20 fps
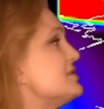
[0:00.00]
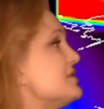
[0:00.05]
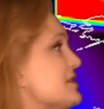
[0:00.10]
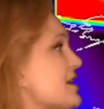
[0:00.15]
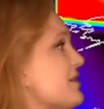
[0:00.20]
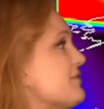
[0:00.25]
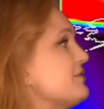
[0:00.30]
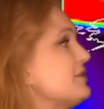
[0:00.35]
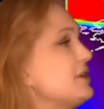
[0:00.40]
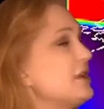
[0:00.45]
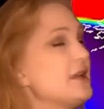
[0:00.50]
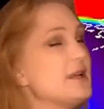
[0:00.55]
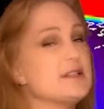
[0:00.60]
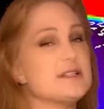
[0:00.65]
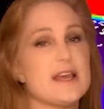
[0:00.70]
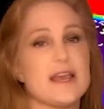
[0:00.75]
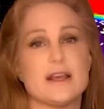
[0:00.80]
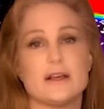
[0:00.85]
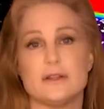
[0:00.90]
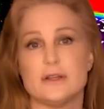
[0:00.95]
definitely
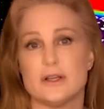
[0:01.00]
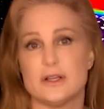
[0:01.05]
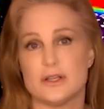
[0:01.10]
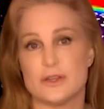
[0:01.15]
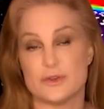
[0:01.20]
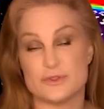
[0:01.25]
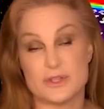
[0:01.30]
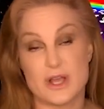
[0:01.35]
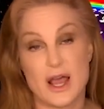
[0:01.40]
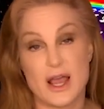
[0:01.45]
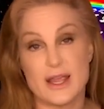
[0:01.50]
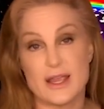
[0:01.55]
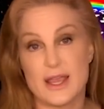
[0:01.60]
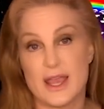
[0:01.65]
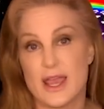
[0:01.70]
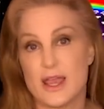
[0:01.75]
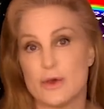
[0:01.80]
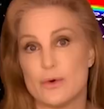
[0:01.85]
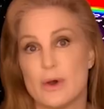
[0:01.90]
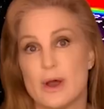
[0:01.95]
take a look at those
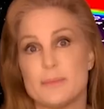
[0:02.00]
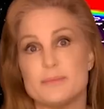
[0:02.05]
ICAO